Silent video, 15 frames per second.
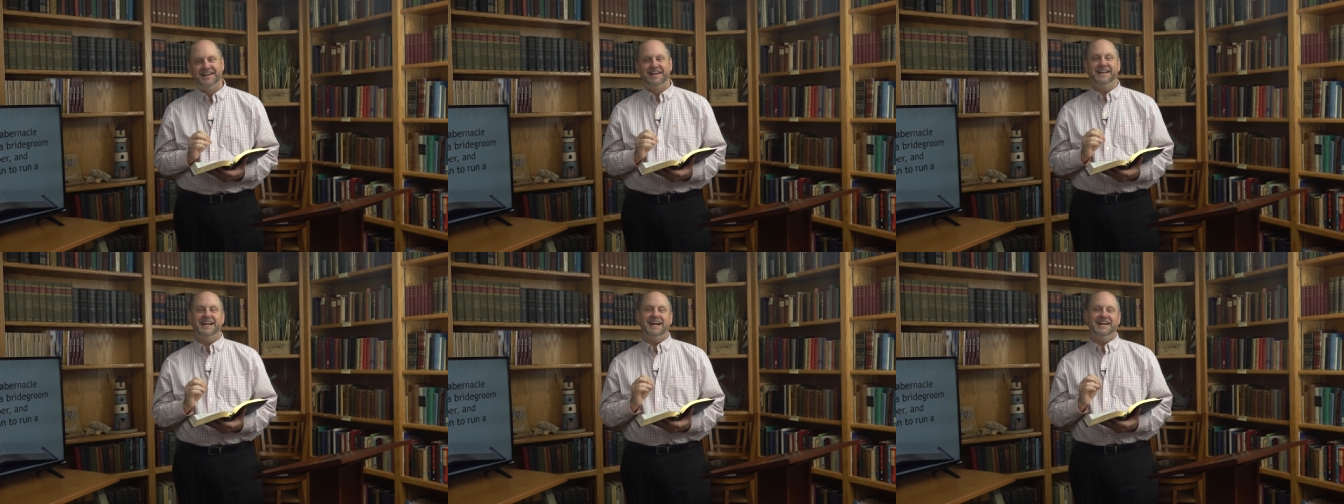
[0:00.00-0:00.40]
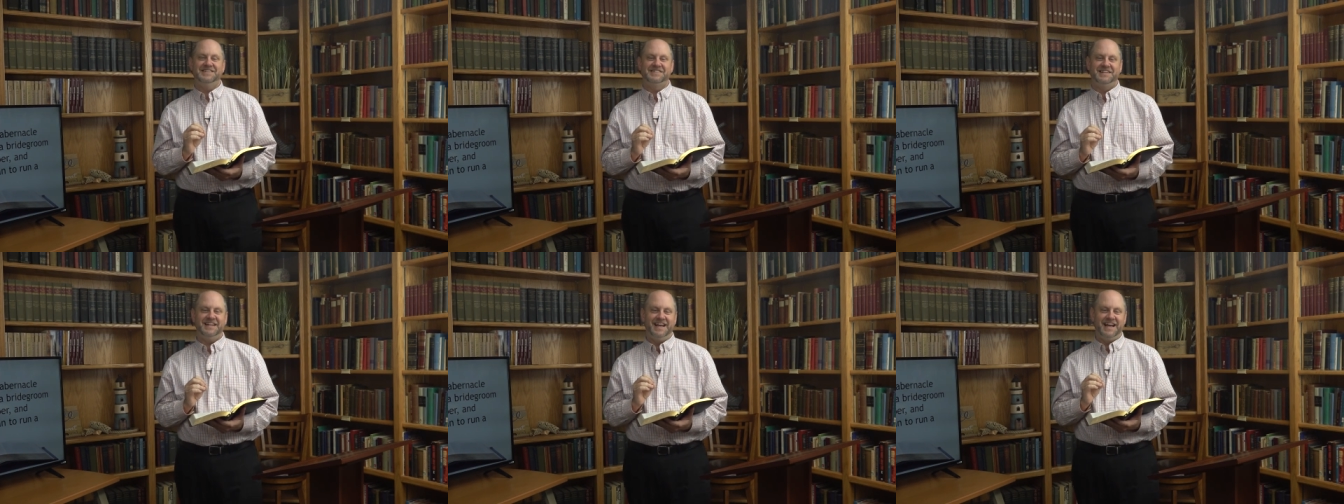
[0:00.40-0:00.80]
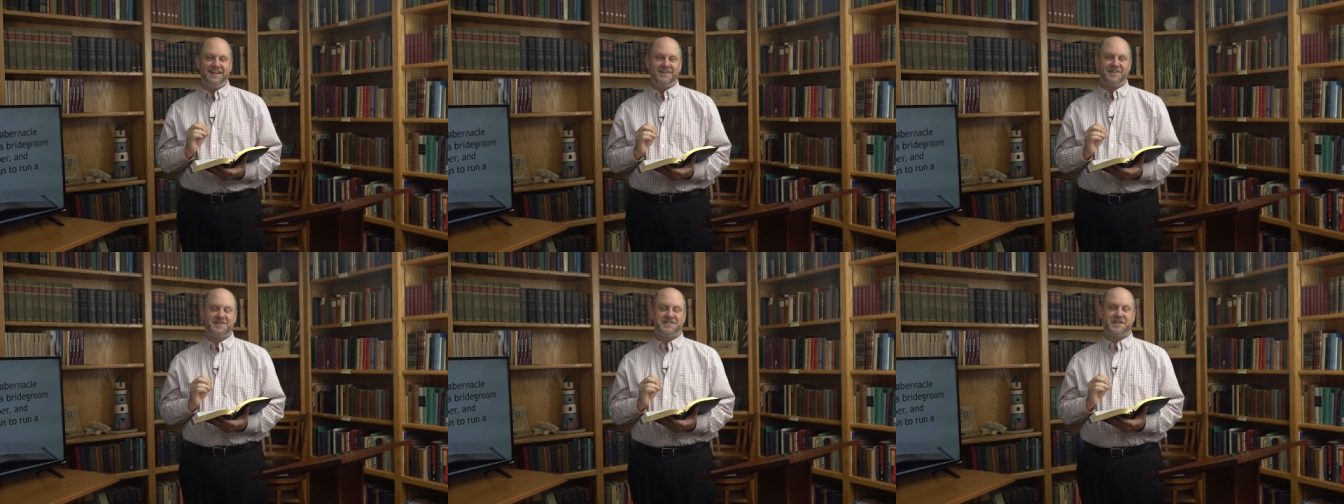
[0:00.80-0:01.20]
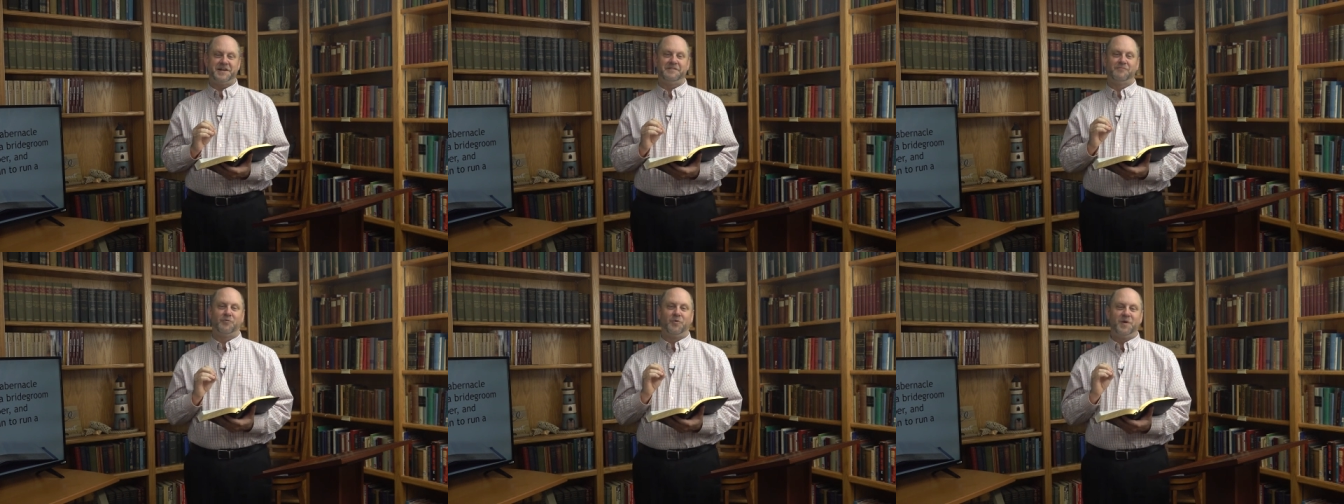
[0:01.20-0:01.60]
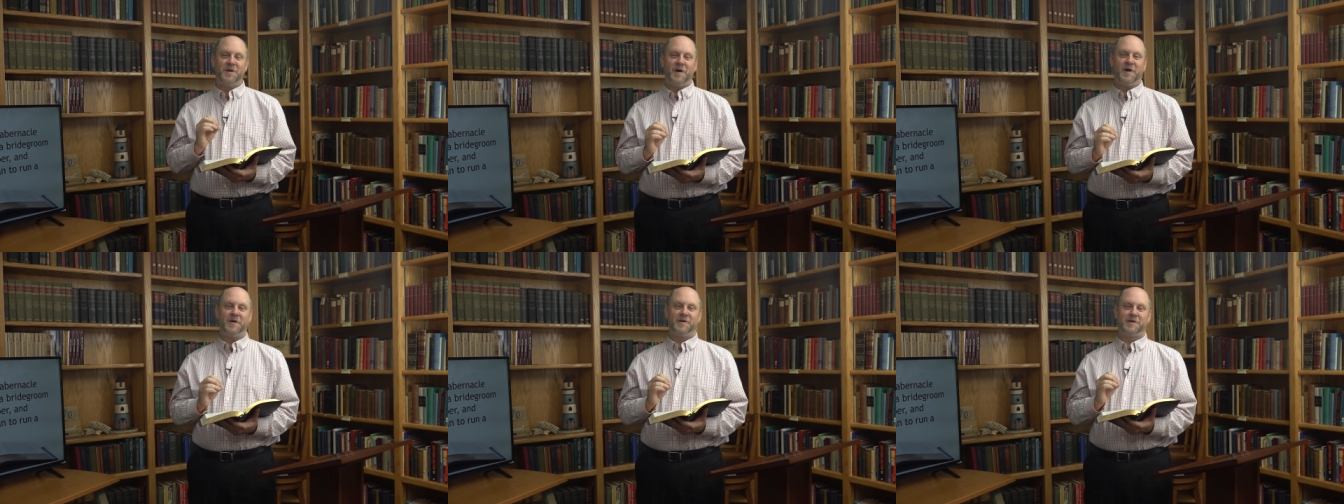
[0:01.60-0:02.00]
It has the energy of
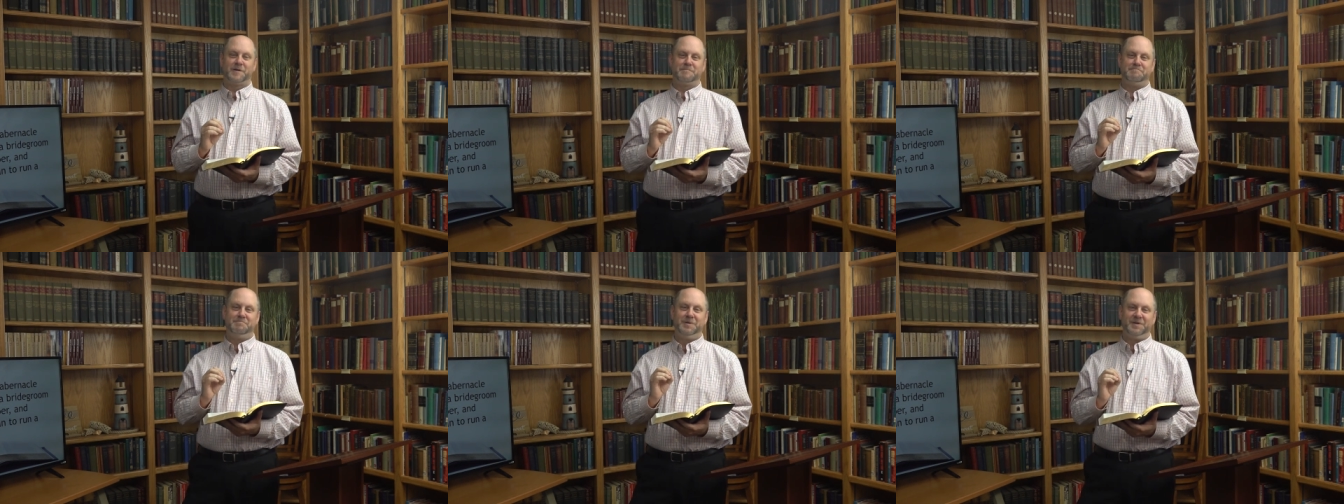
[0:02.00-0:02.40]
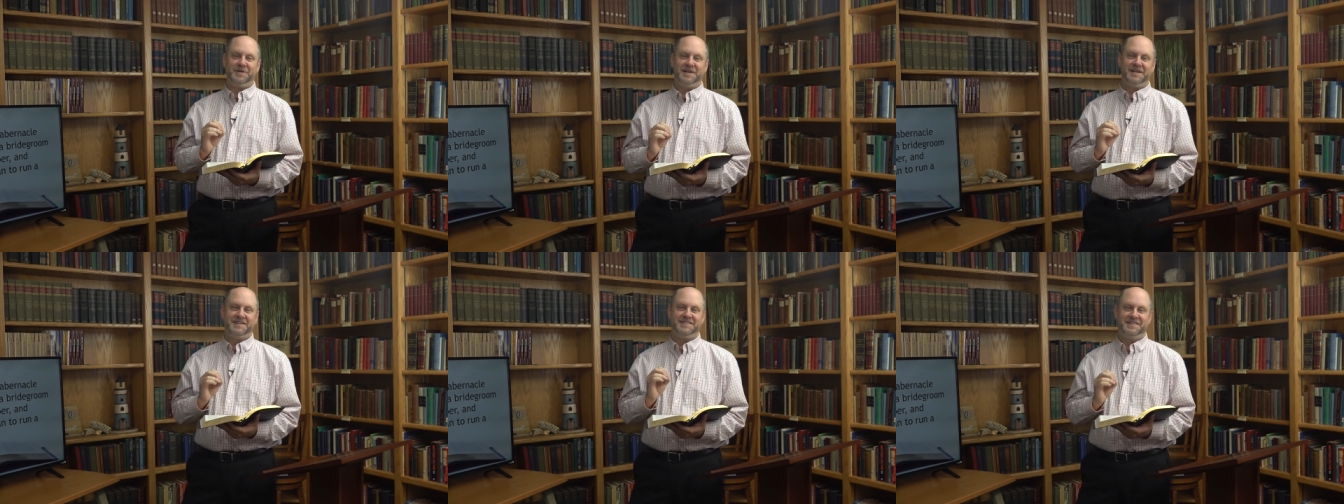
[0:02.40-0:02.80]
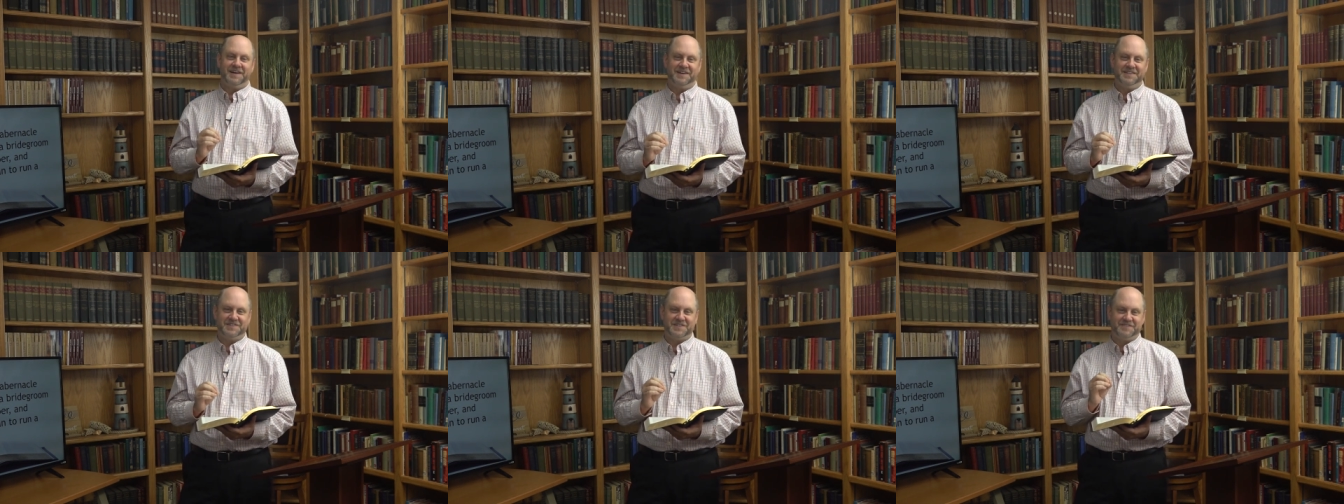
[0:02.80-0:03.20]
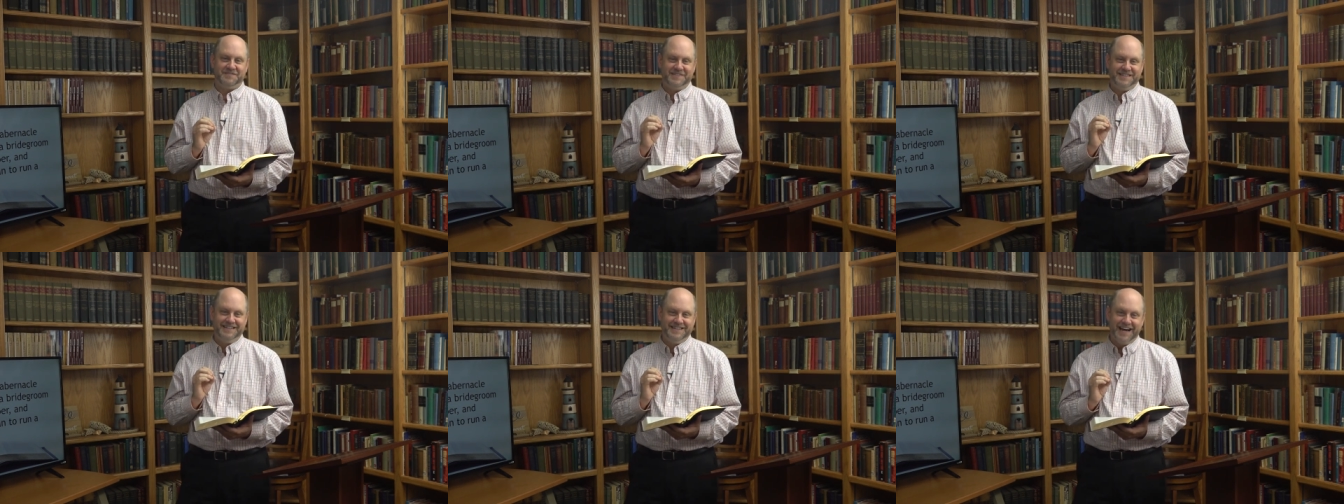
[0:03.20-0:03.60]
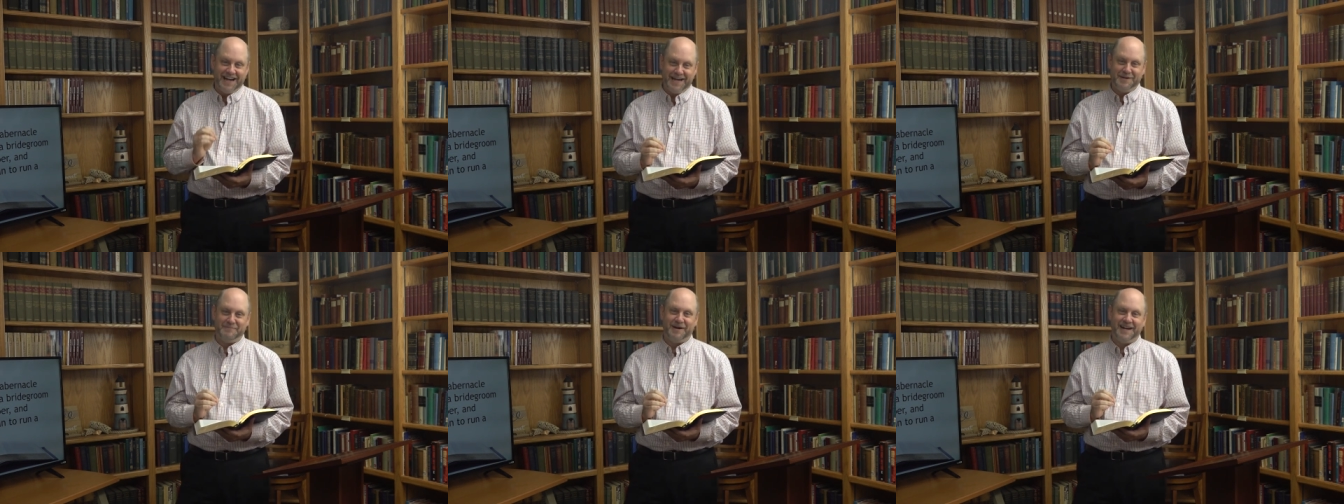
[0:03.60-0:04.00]
100 billion tons of
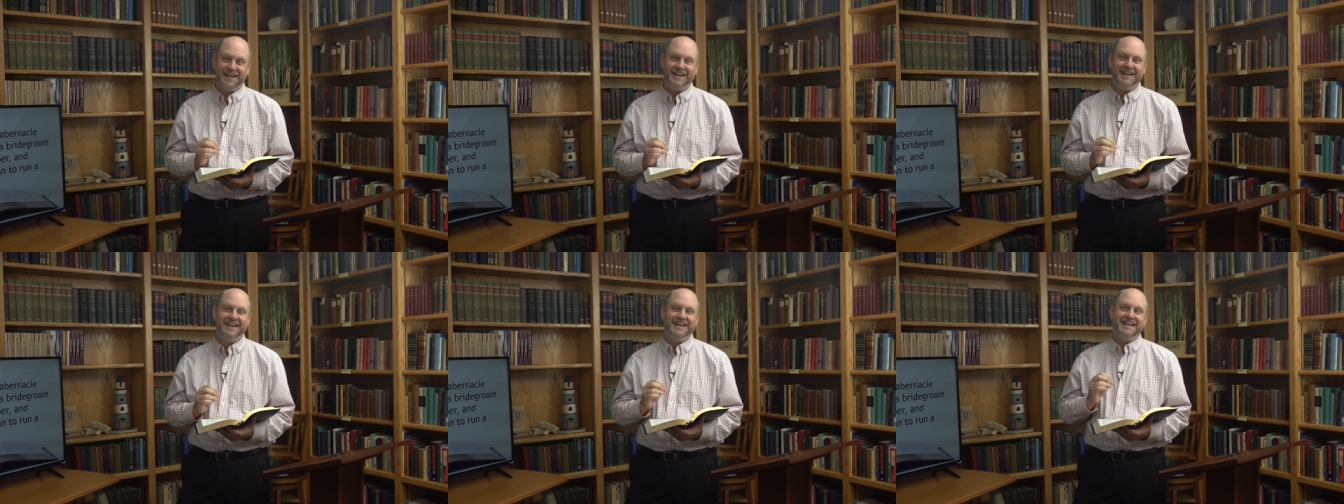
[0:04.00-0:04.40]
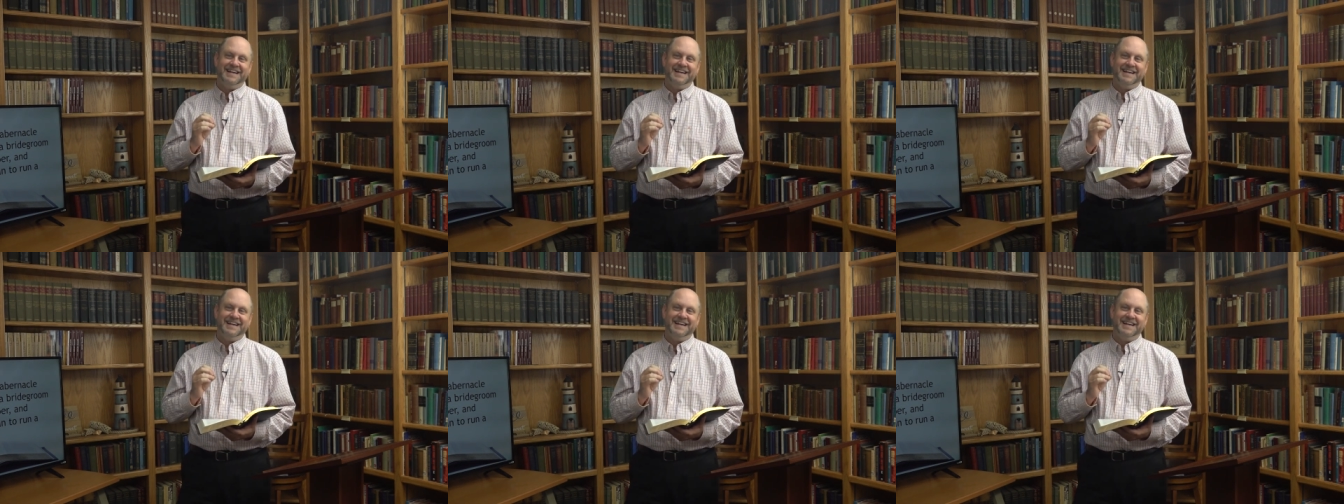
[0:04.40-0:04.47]
dynamite